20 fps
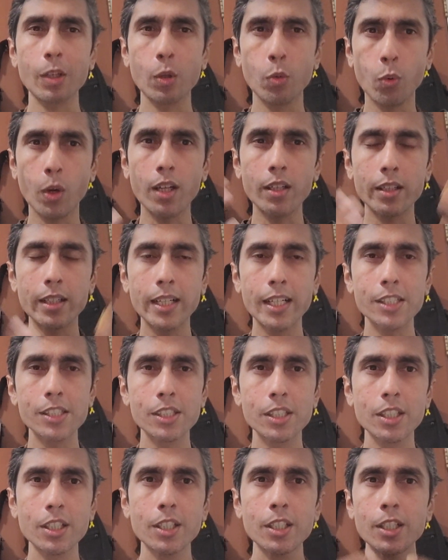1
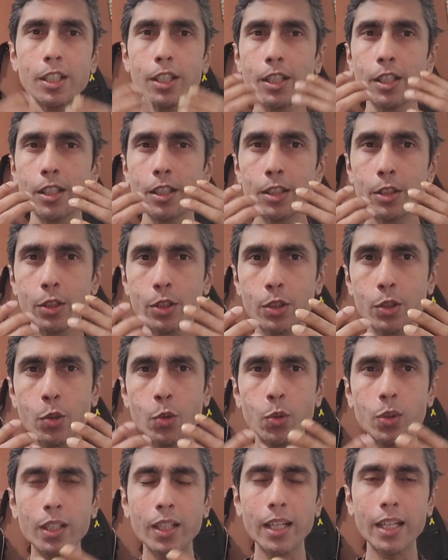clash,
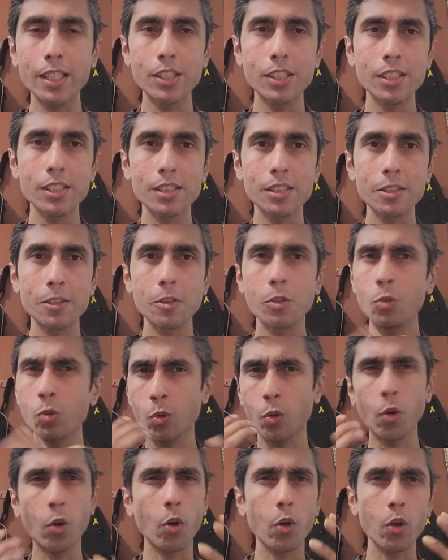2 clashes,
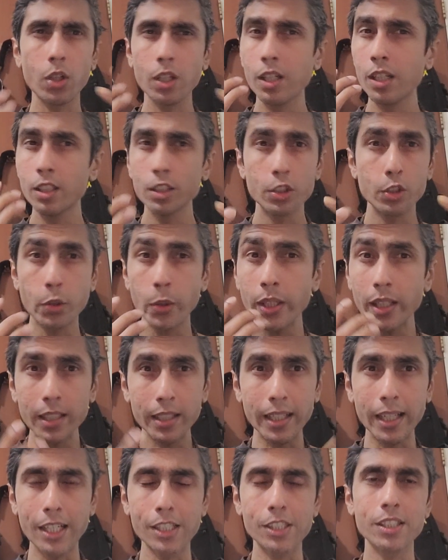or 3
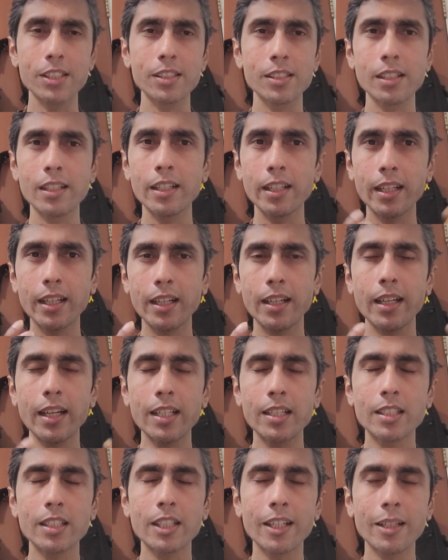clashes
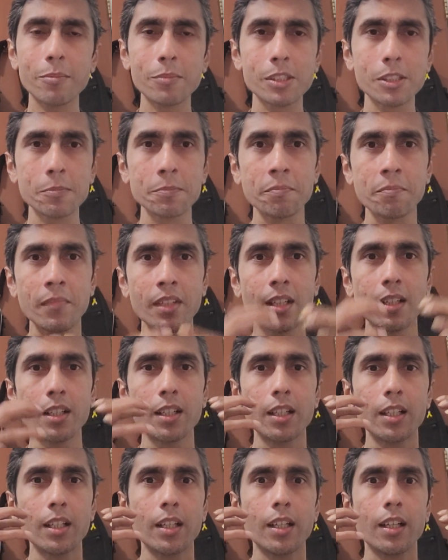at times.
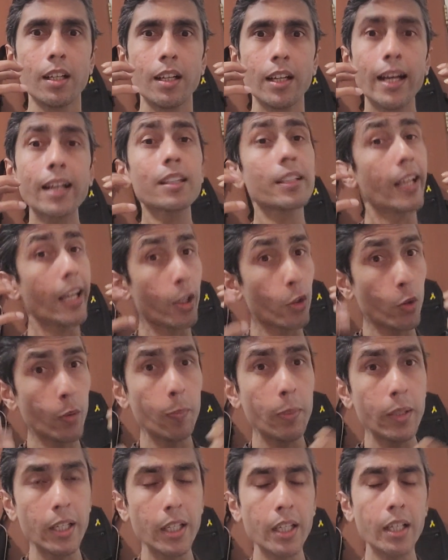And there
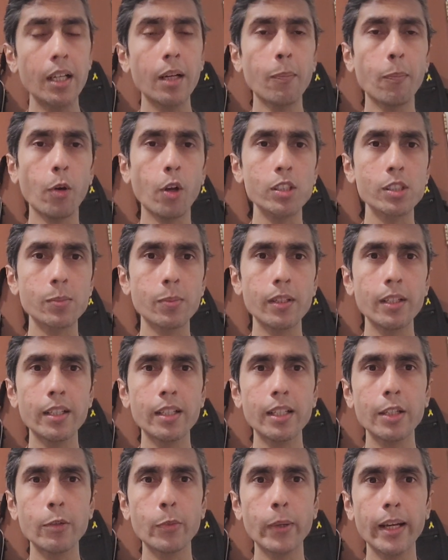could be a
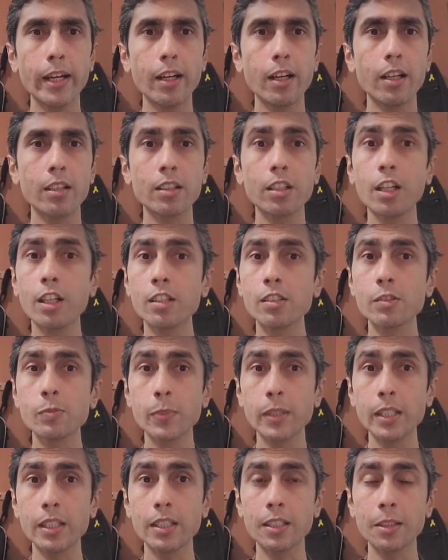possibility where a third
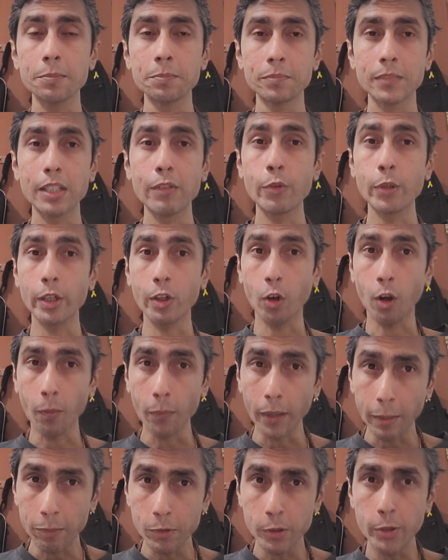speaker, even
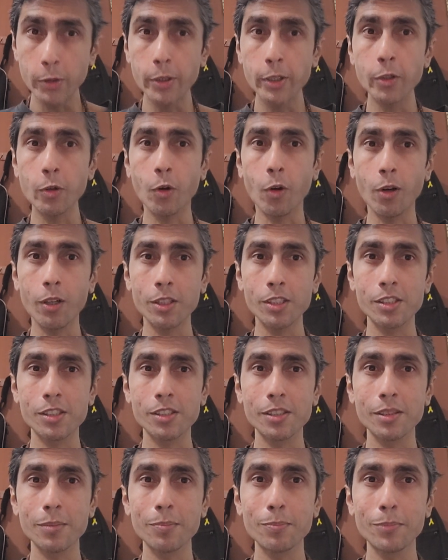an absolutely
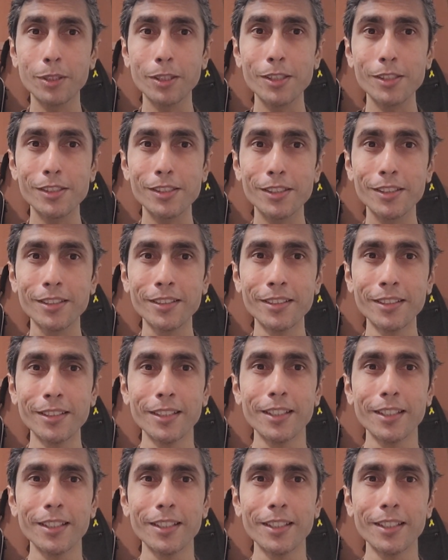honest person,